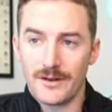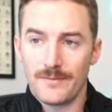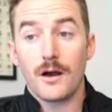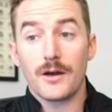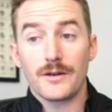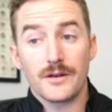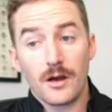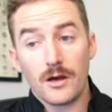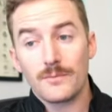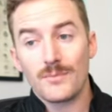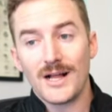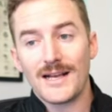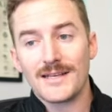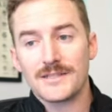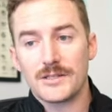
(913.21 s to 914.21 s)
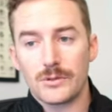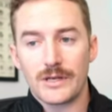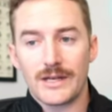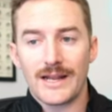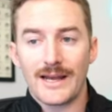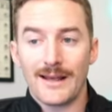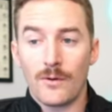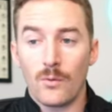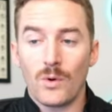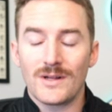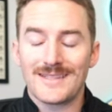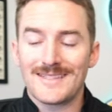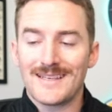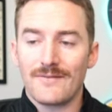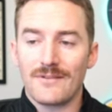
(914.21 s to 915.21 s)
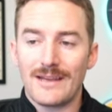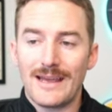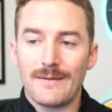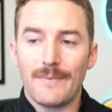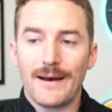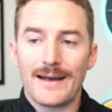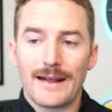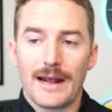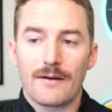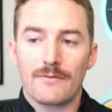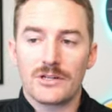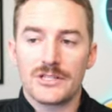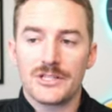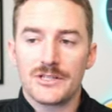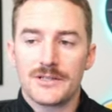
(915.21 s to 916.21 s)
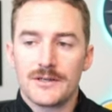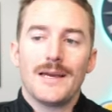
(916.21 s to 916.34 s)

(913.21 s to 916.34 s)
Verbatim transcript: On non blast, you're looking at a 178 batting average,